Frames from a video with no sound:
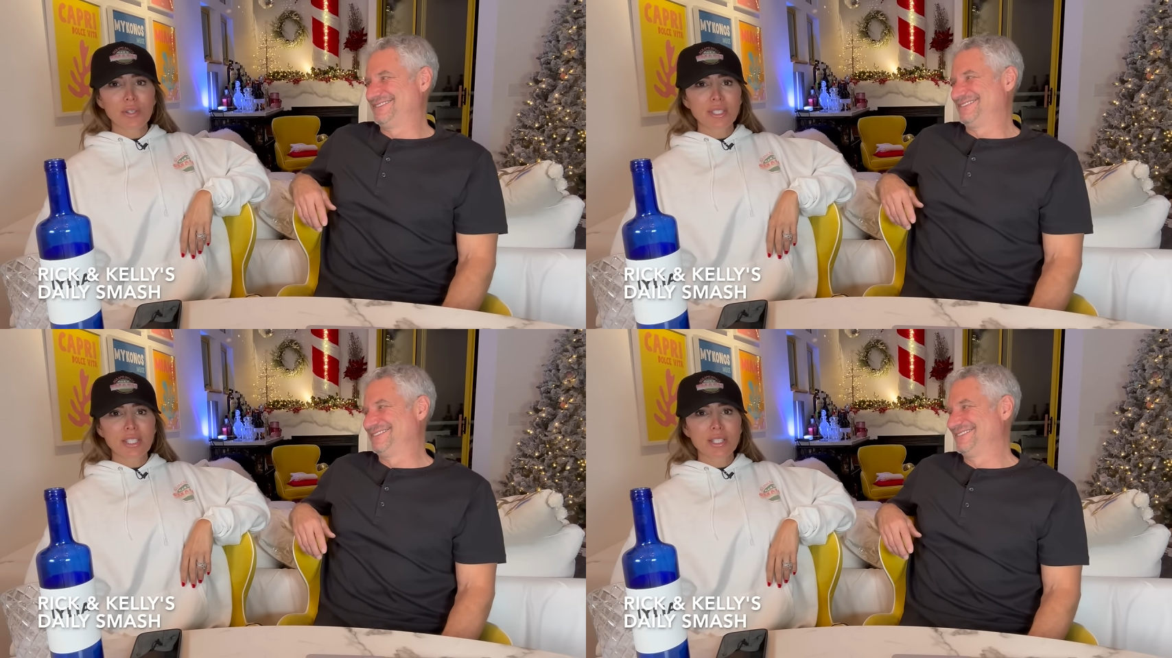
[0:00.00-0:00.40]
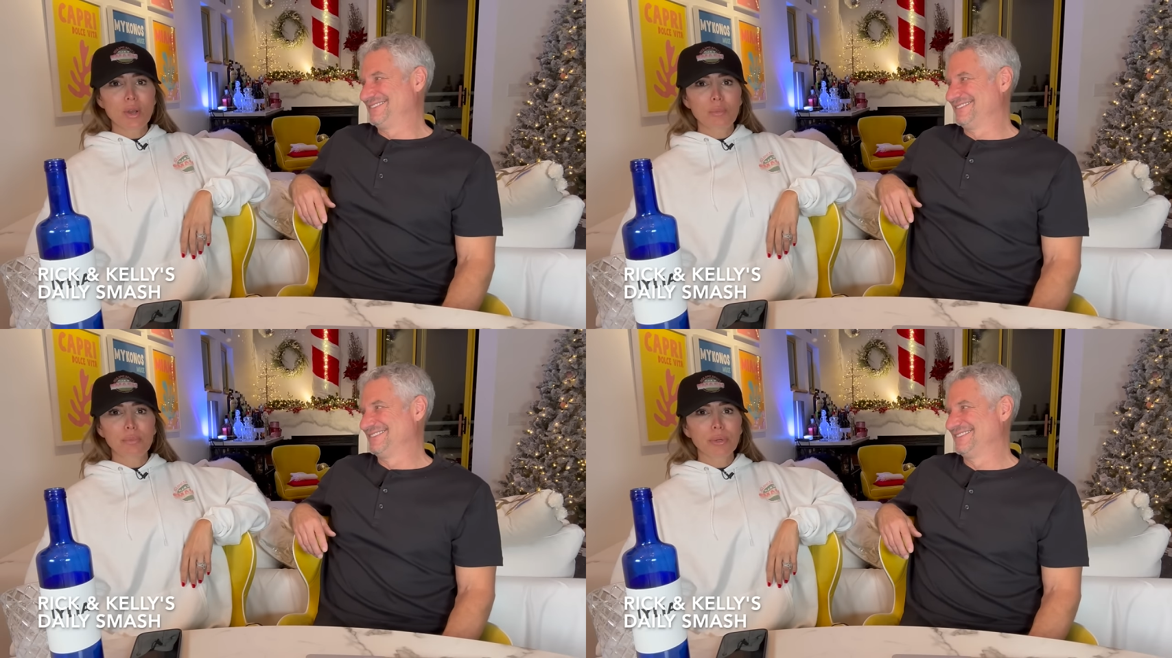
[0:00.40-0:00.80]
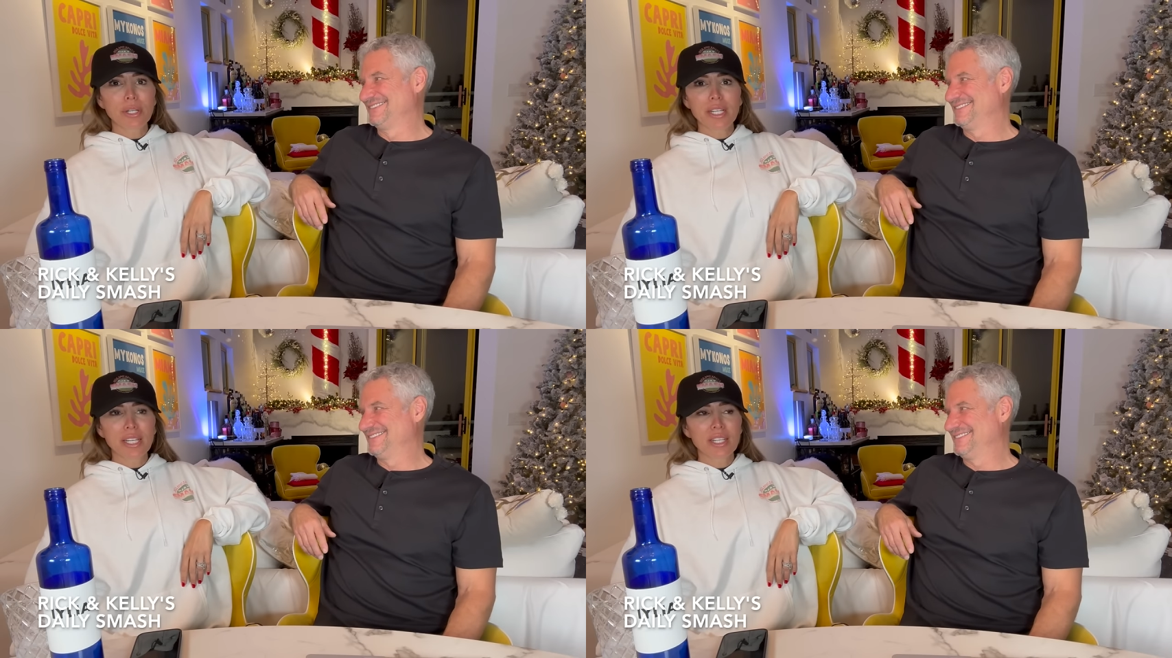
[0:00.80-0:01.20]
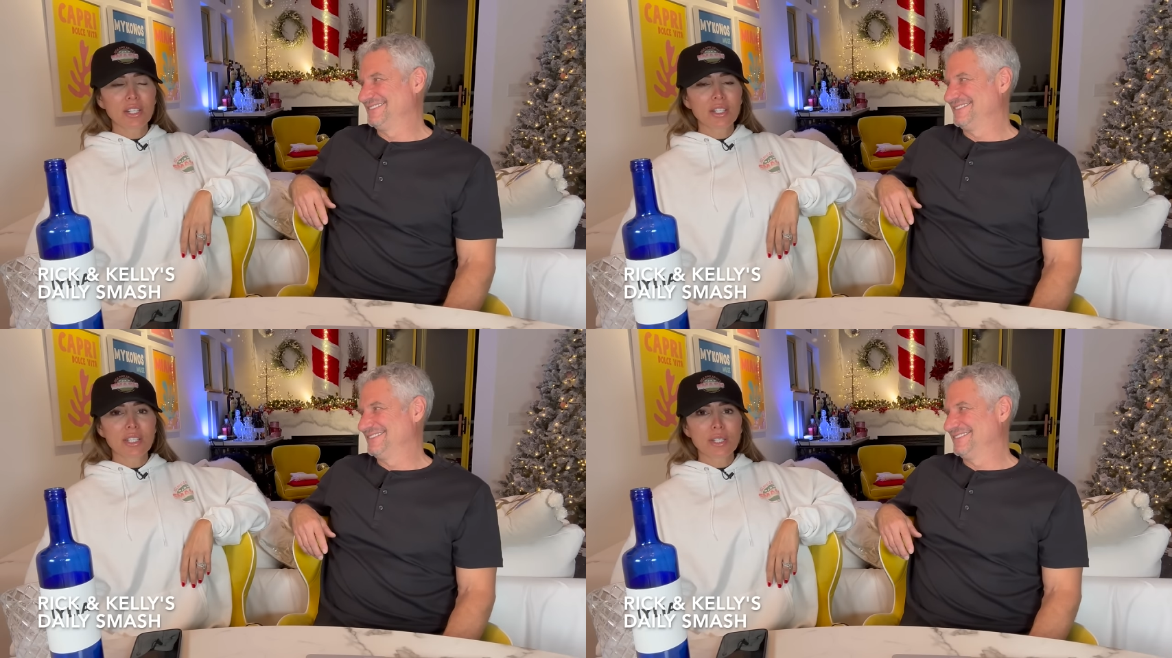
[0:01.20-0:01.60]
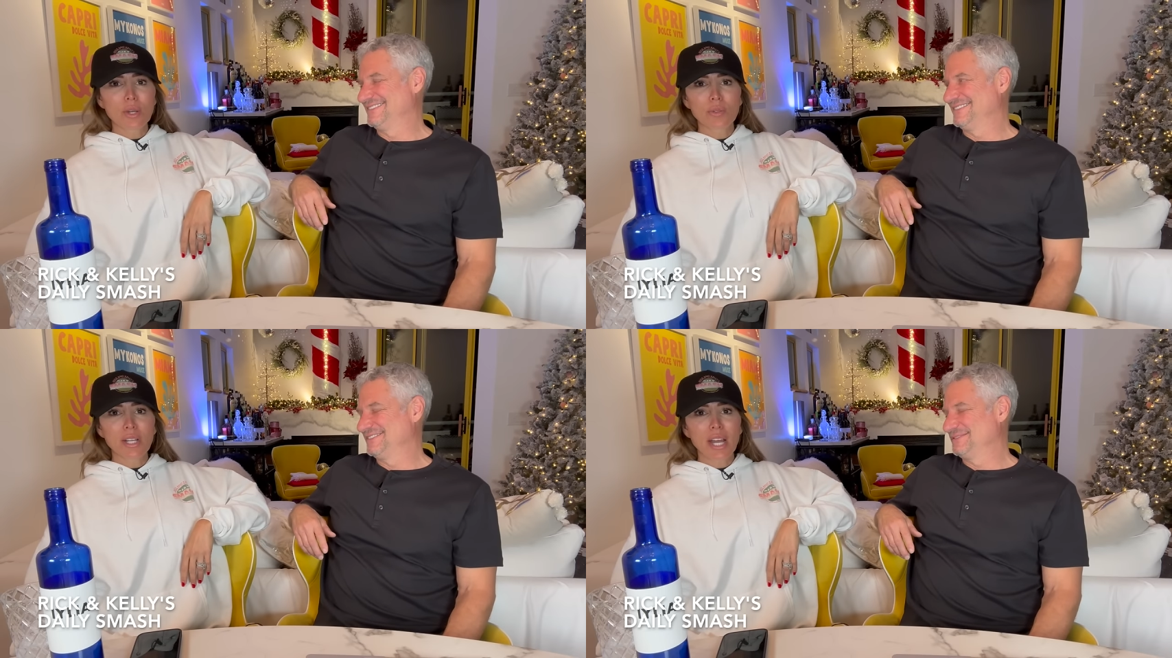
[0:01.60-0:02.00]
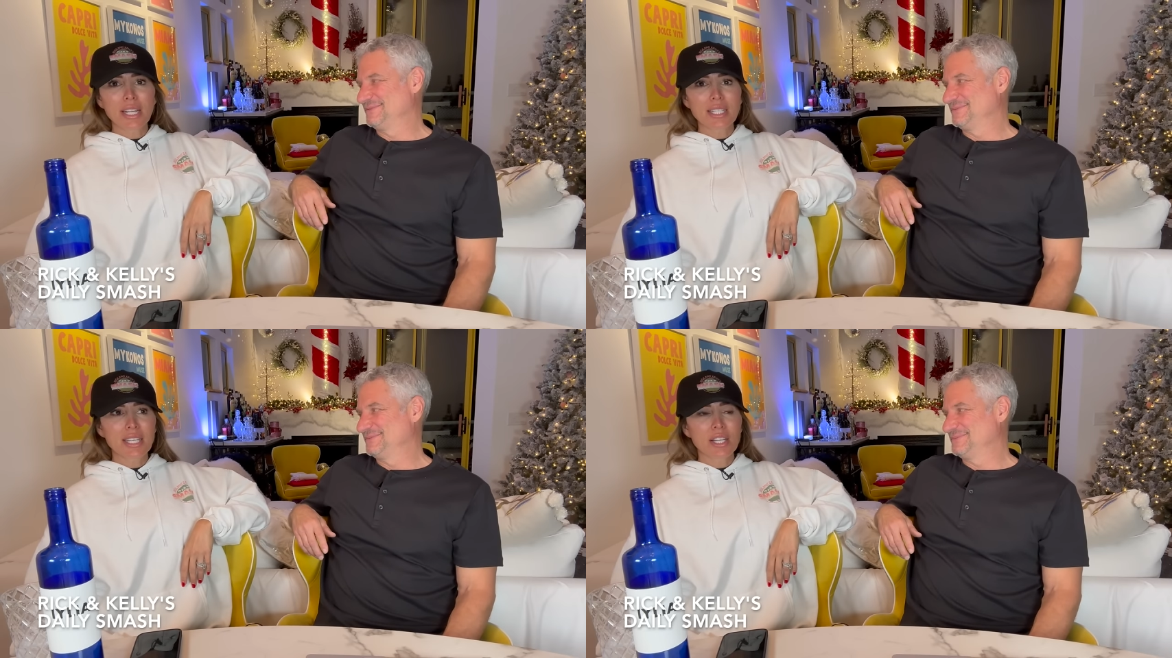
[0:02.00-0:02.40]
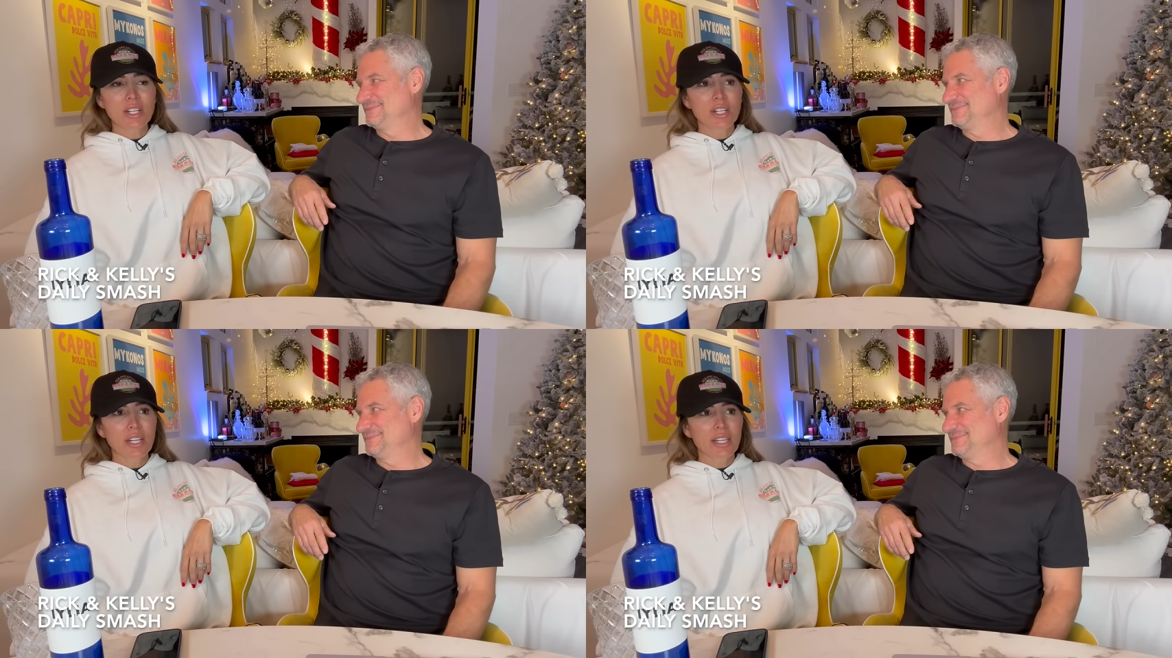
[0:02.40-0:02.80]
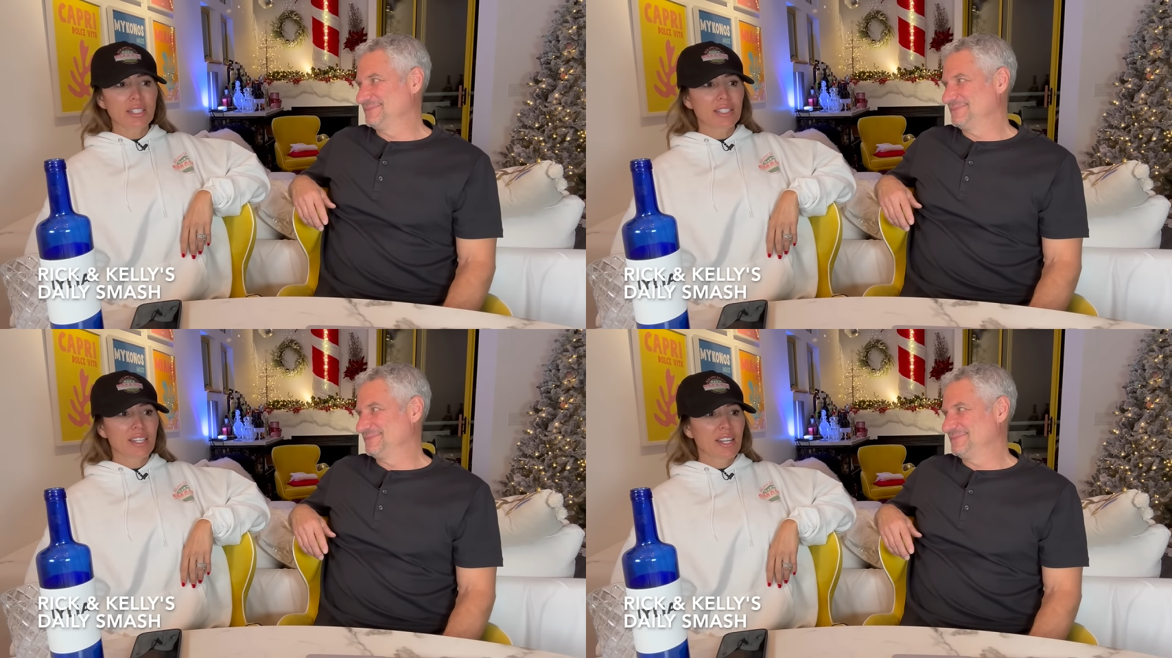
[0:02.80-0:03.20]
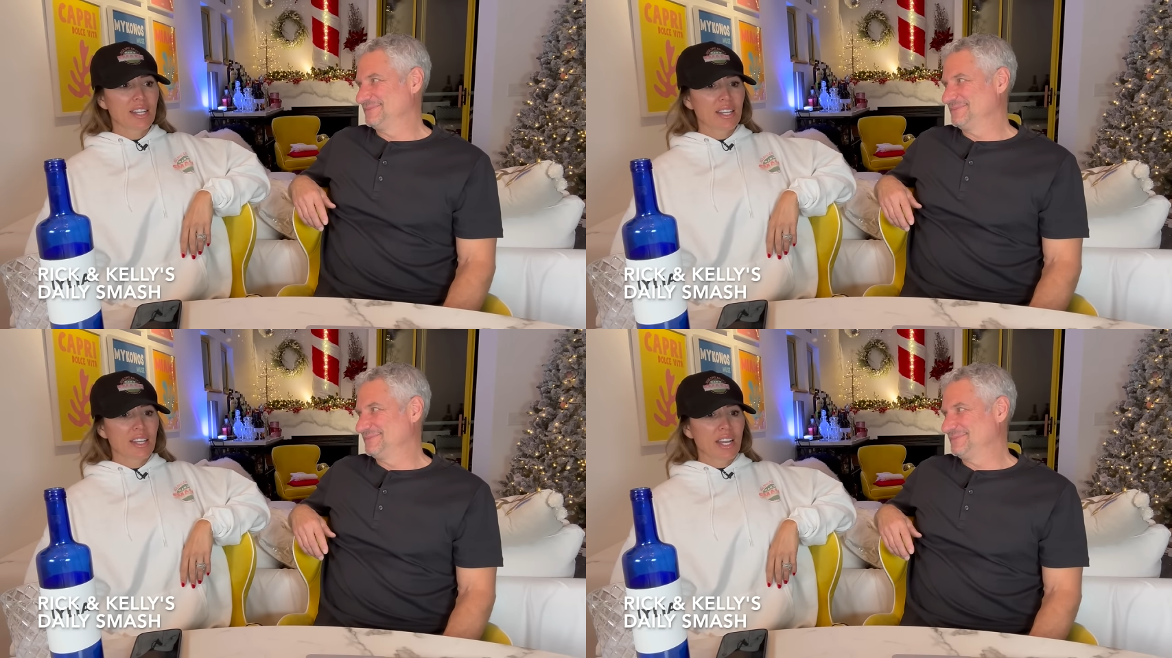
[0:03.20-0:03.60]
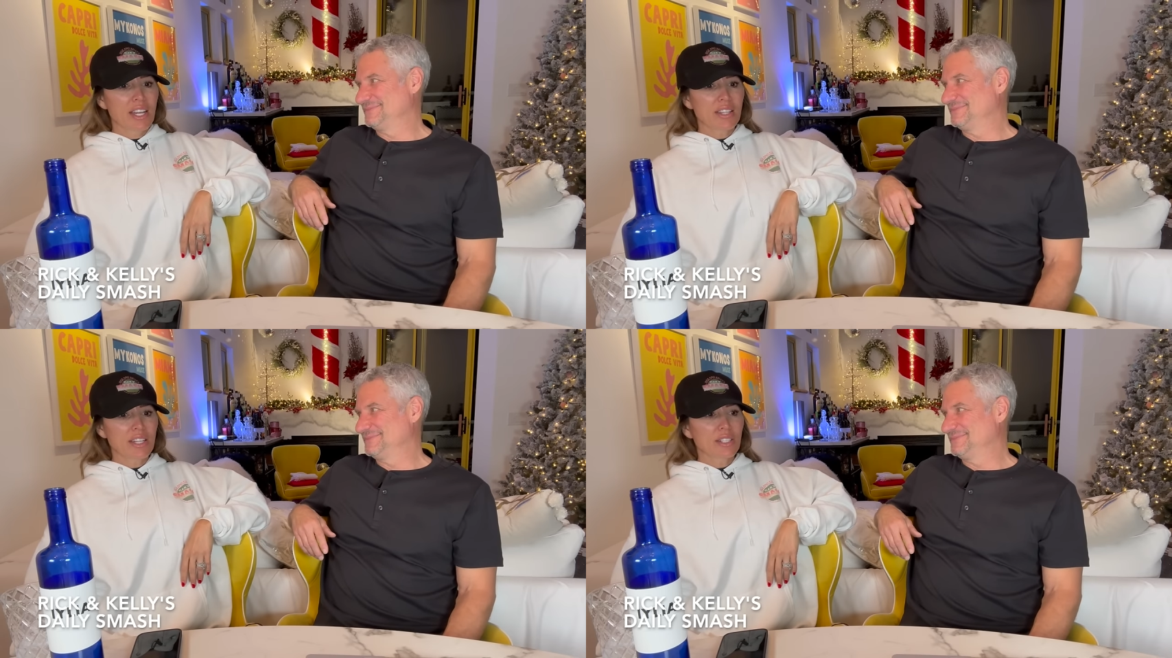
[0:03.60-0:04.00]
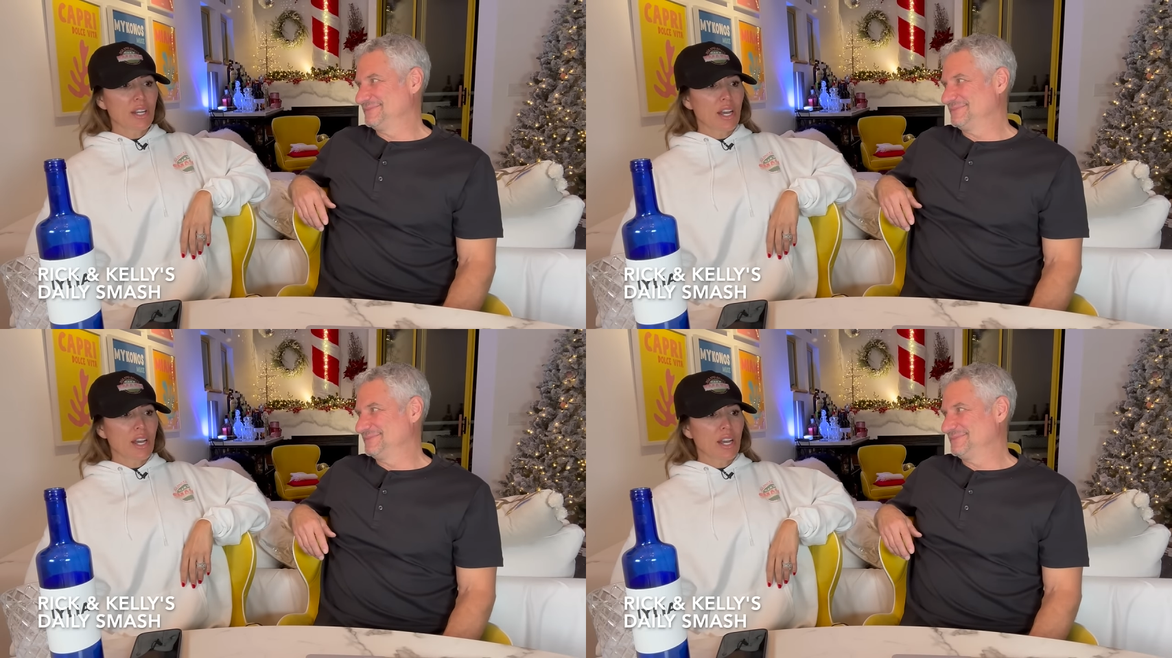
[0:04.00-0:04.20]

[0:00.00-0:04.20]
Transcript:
Speaker 1: goes, "It's so pretty here. It's so nice here." And and then